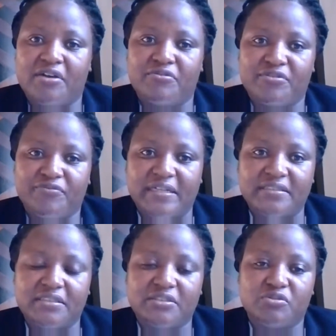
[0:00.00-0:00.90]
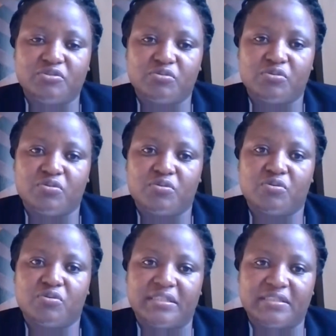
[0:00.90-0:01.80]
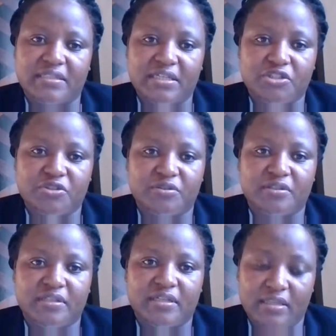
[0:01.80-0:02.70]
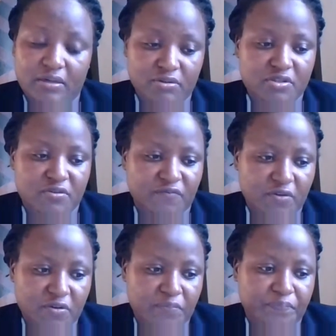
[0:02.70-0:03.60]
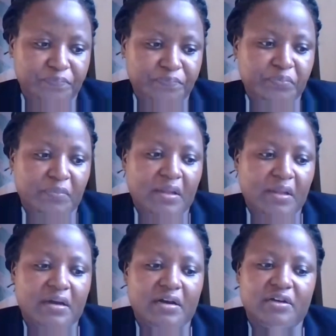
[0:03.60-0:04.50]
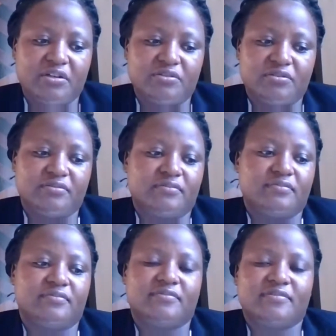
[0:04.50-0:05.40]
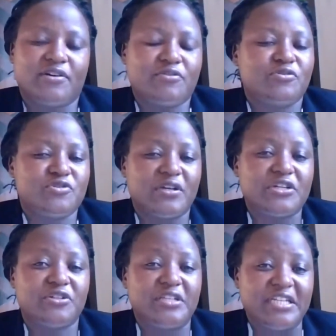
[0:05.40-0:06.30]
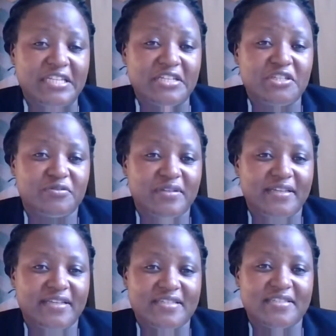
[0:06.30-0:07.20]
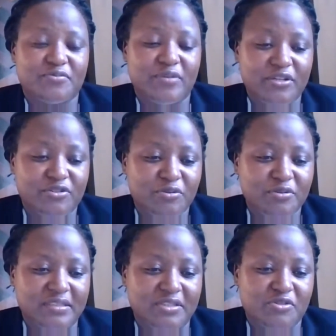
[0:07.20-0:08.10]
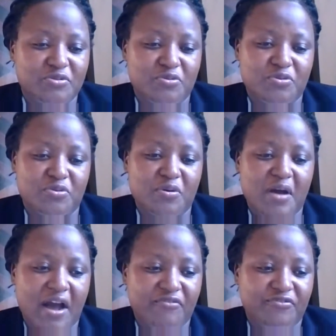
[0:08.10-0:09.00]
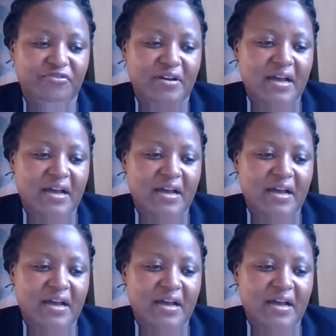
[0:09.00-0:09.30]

reverting to litigation in the courts of law. The construction industry is well known to have